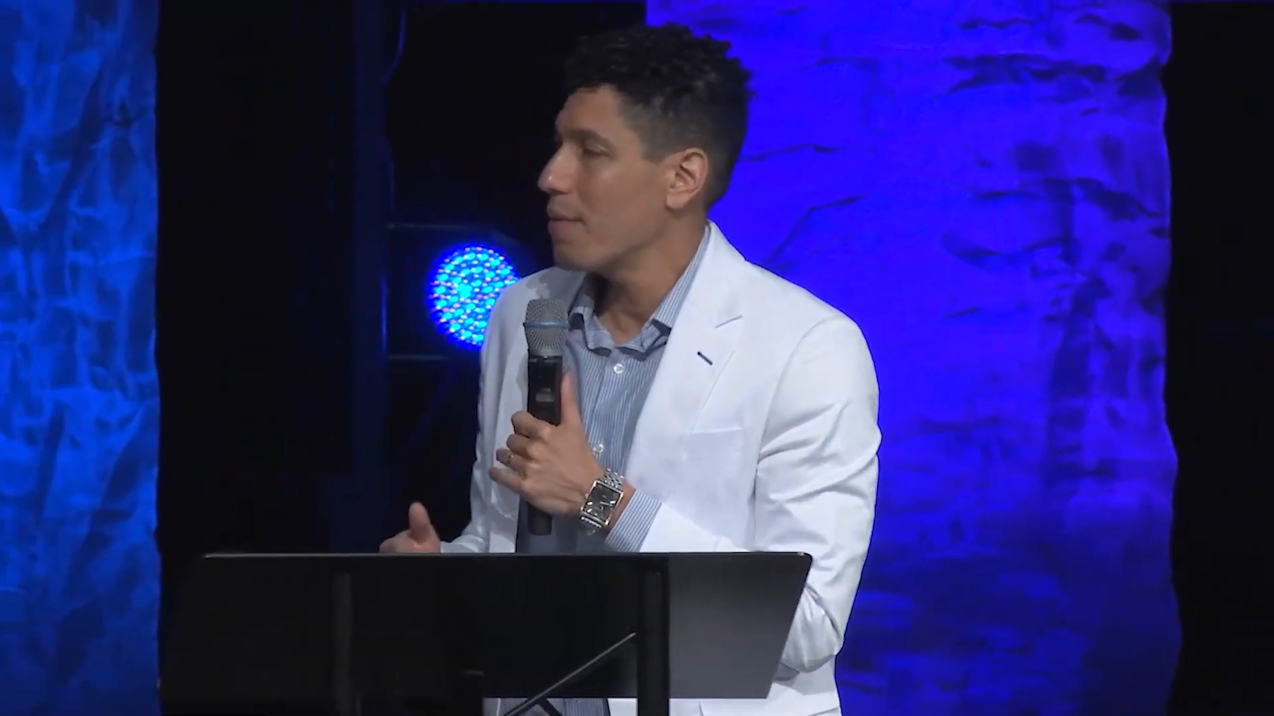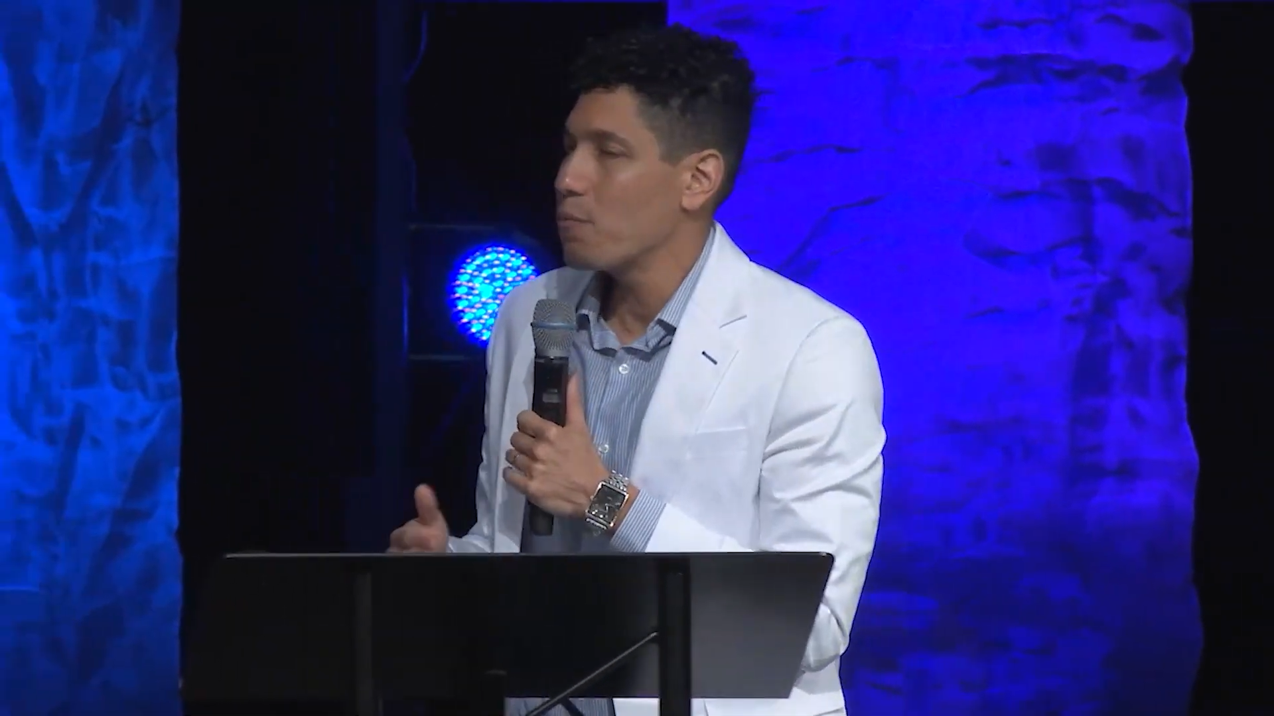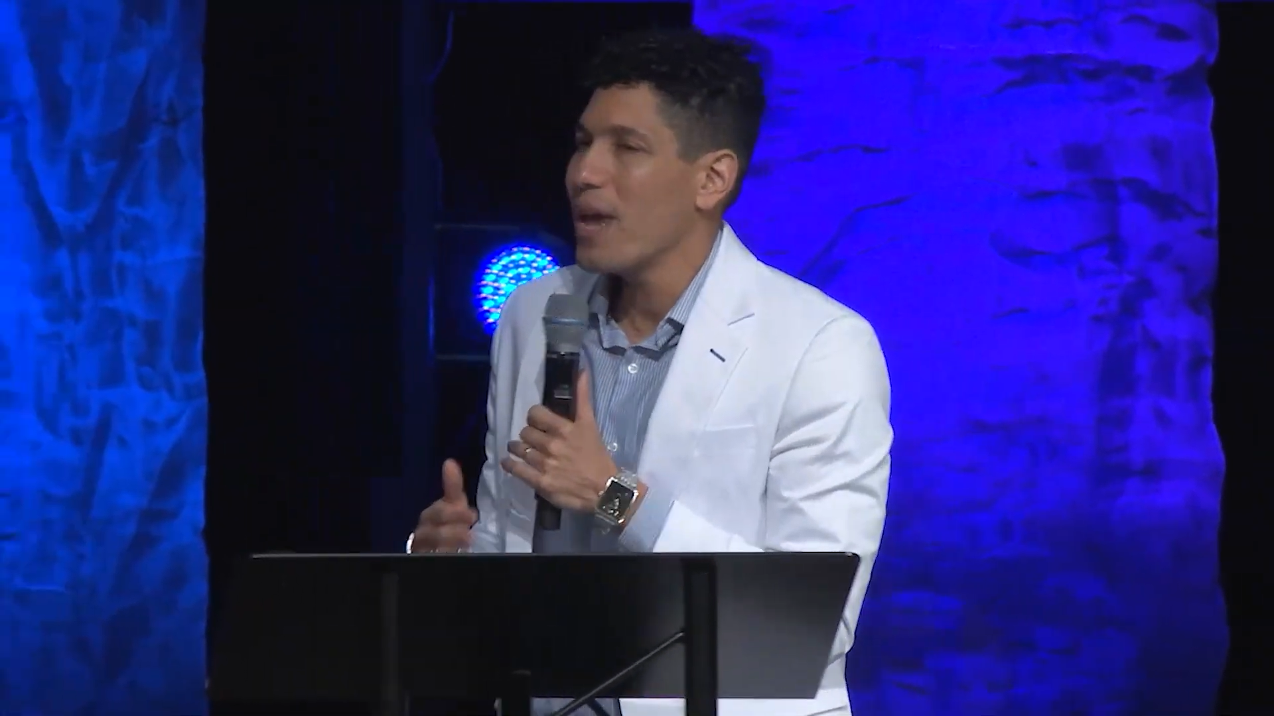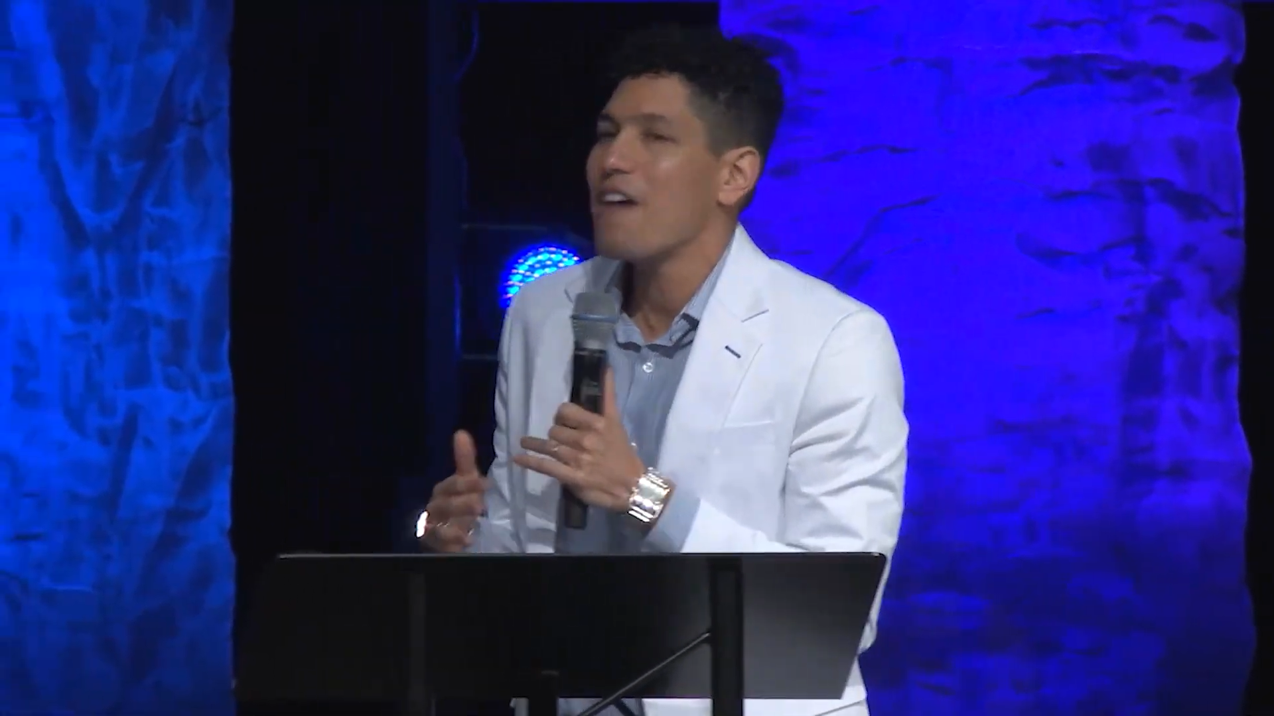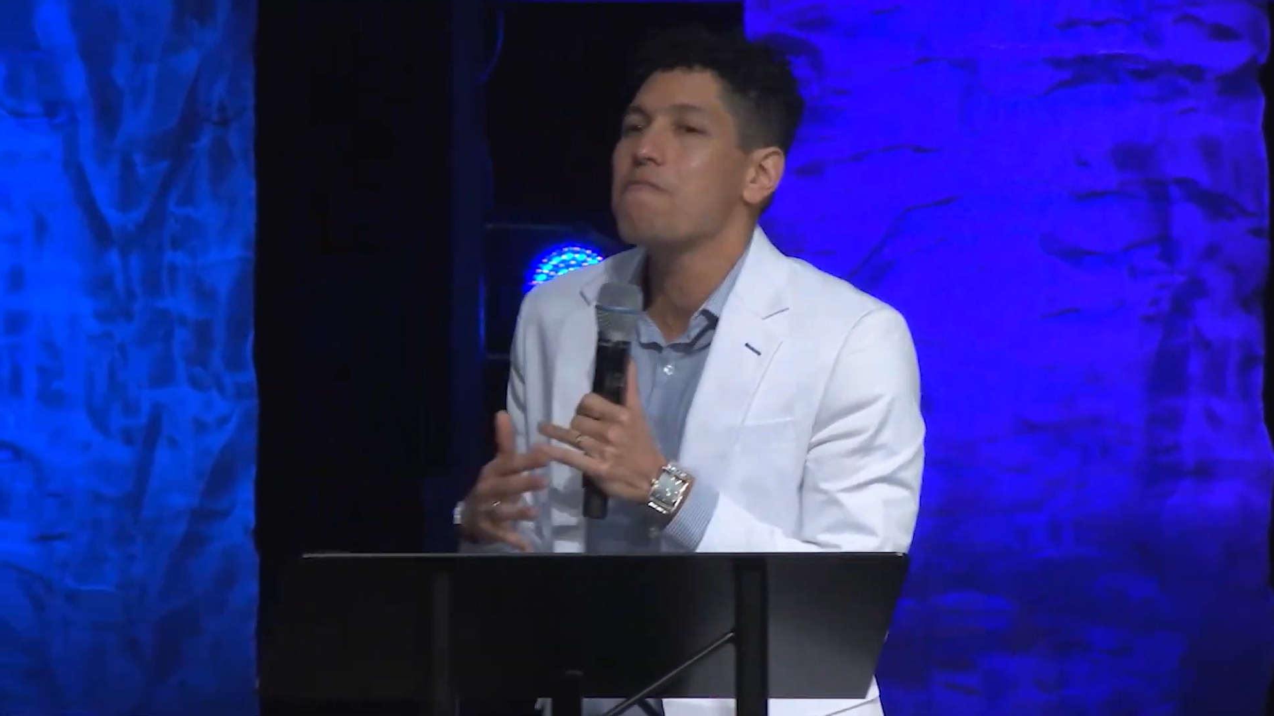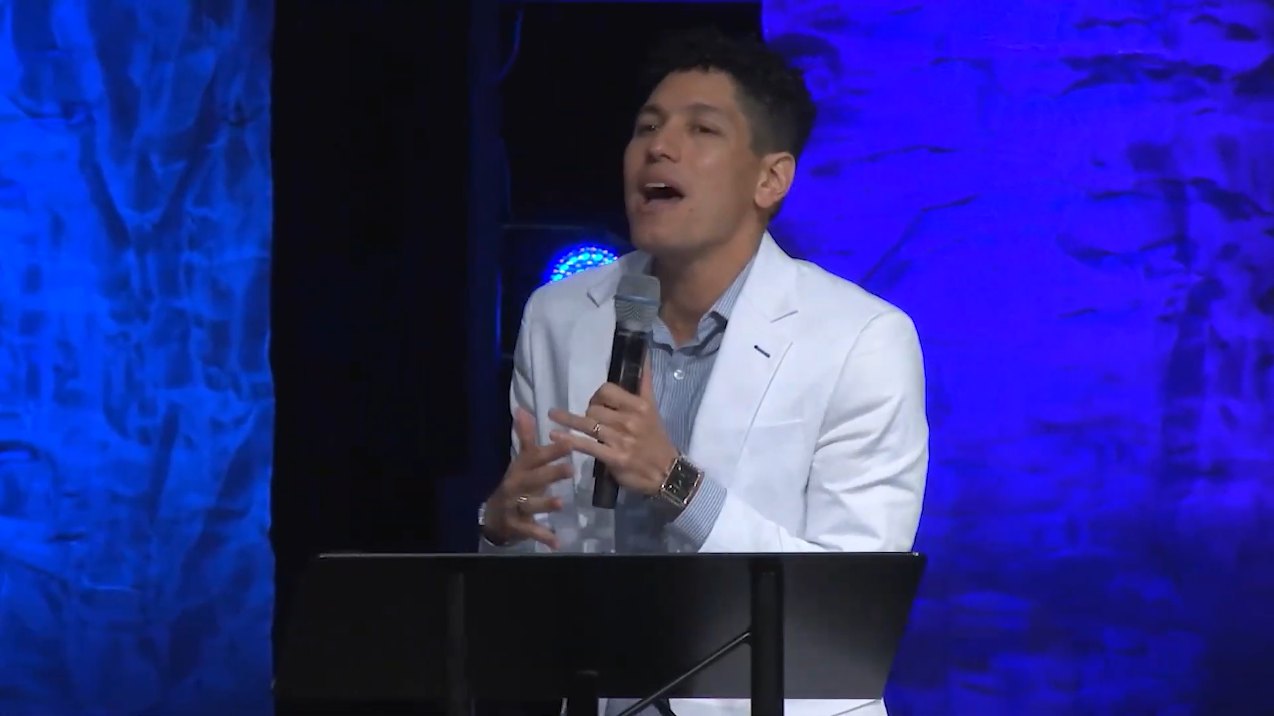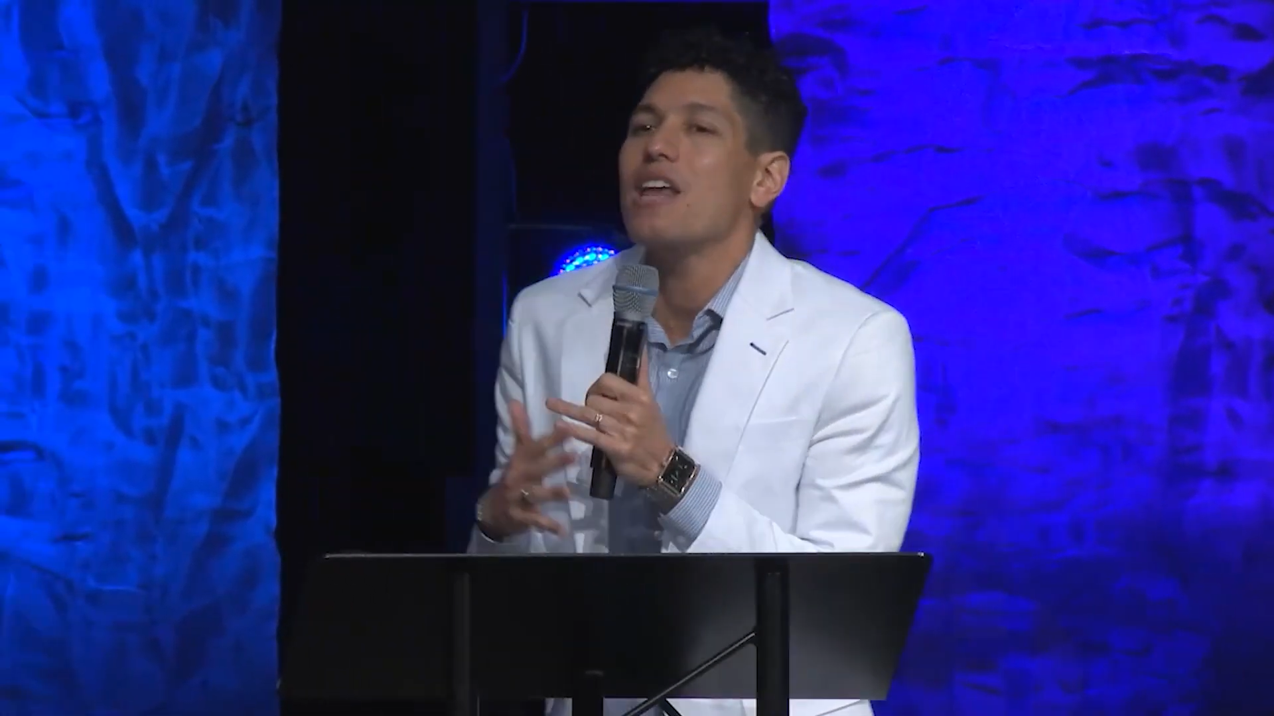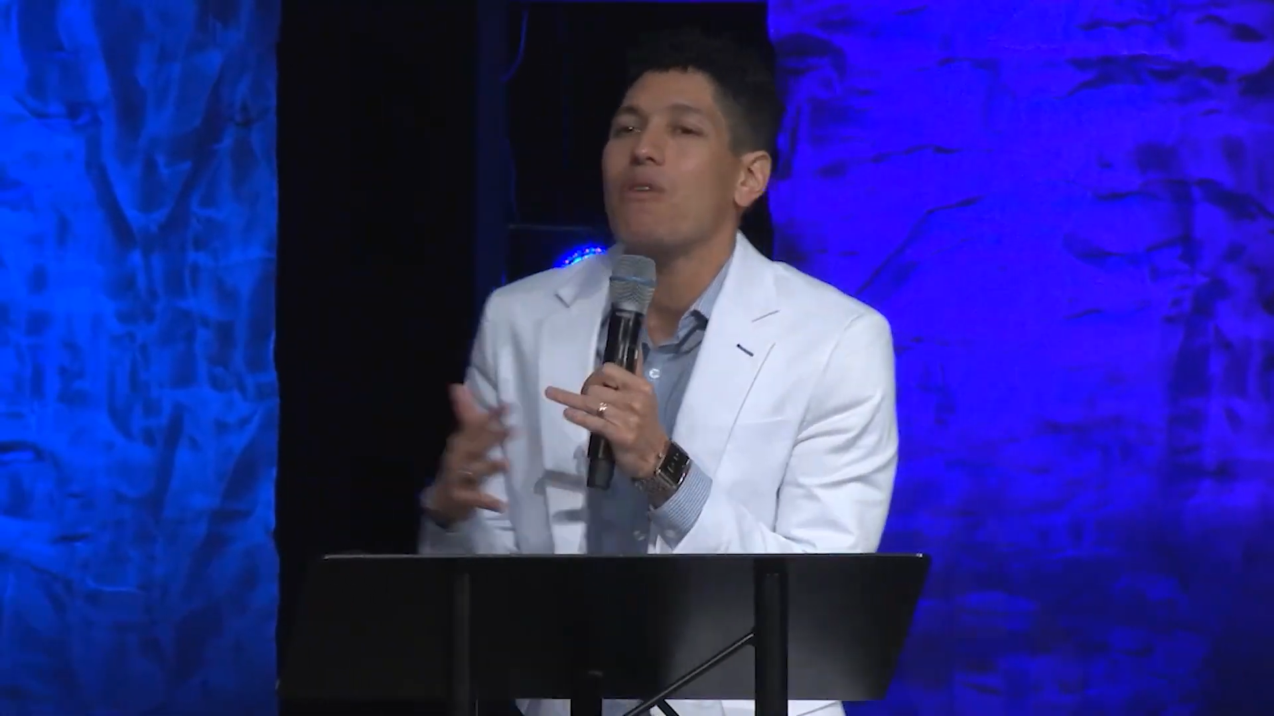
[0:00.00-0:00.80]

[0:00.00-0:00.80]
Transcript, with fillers: we have many